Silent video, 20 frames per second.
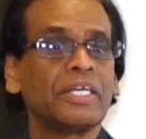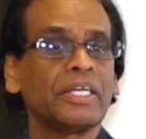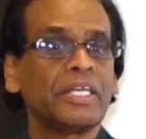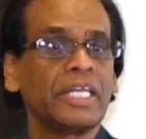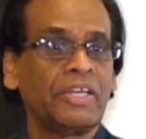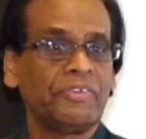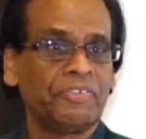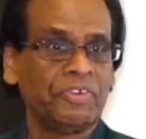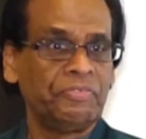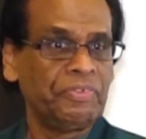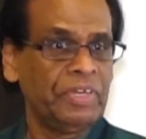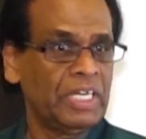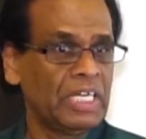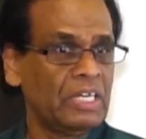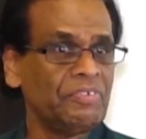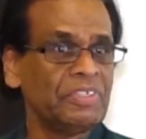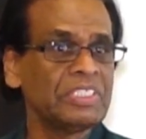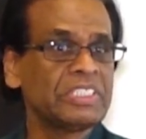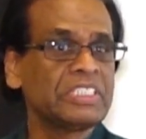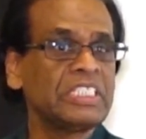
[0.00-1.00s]
Even
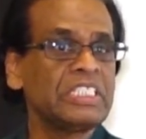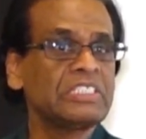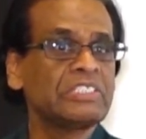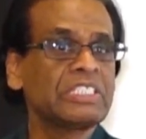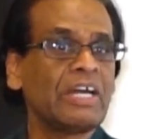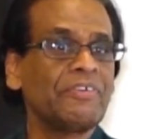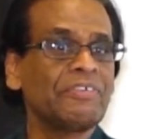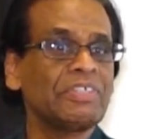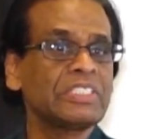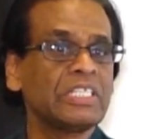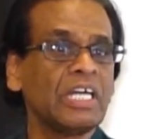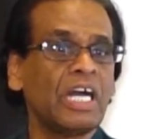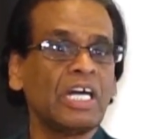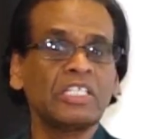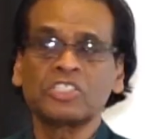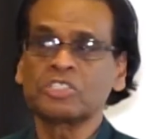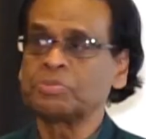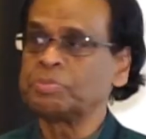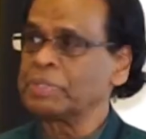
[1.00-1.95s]
wherever she is have a chance,